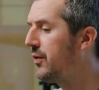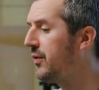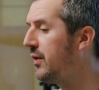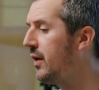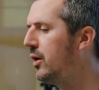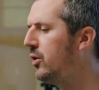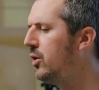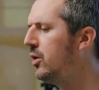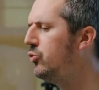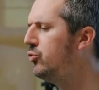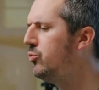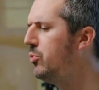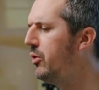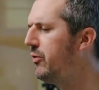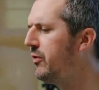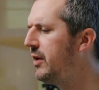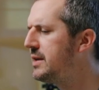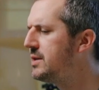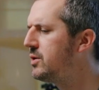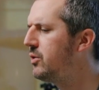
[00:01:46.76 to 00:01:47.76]
C'est un double
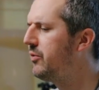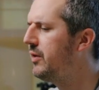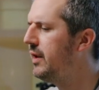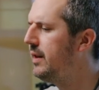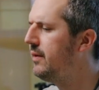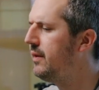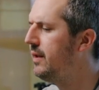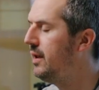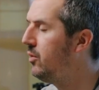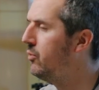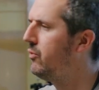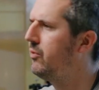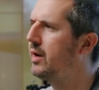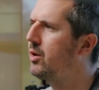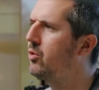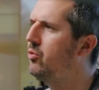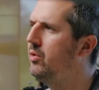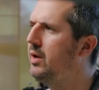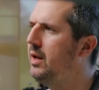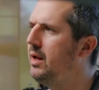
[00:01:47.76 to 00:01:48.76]
face en fait et on va
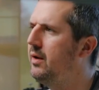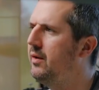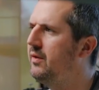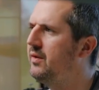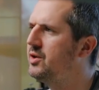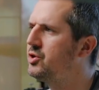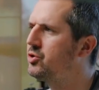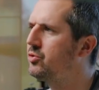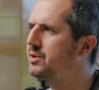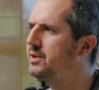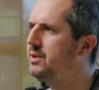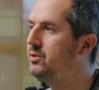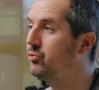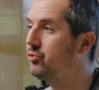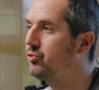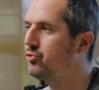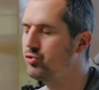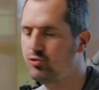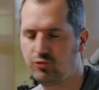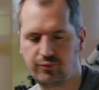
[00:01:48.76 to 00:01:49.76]
coller les échantillons
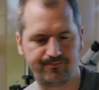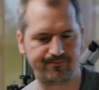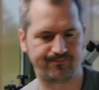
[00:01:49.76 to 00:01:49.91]
dessus.